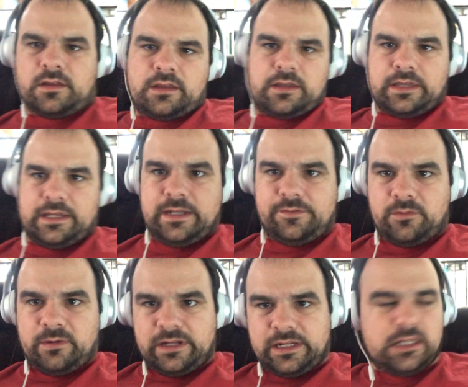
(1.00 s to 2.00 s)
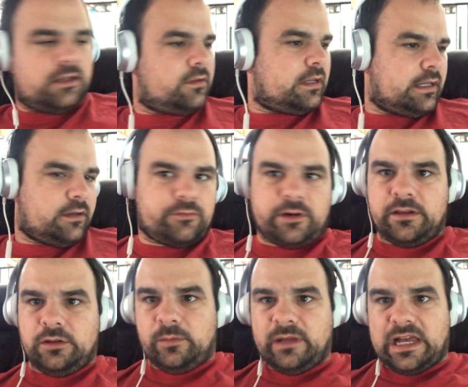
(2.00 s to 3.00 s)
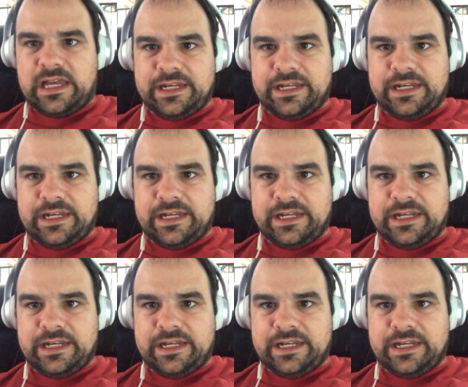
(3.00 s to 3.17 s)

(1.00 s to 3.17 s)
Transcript: Hey everybody, running a little behind